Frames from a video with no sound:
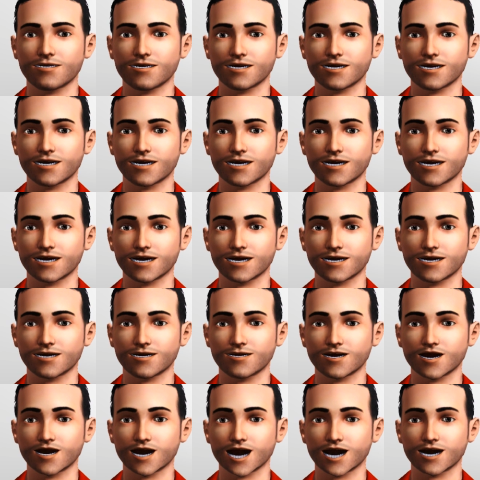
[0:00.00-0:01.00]
Yeah, no
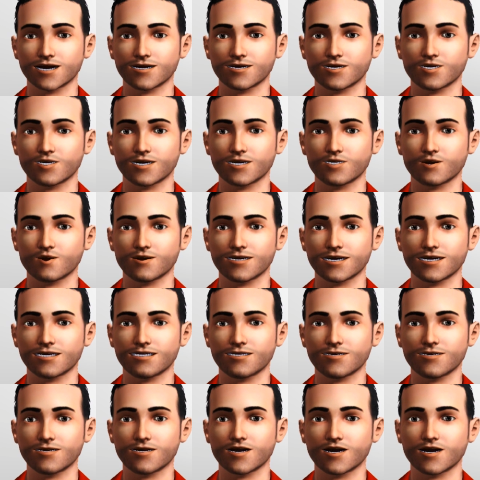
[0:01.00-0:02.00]
worries. It's an
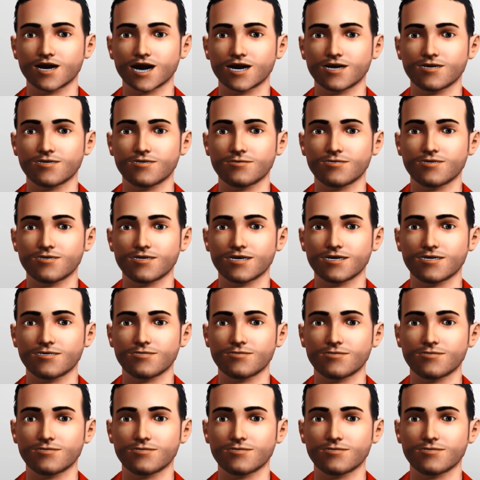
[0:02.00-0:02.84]
absolute honor to be here.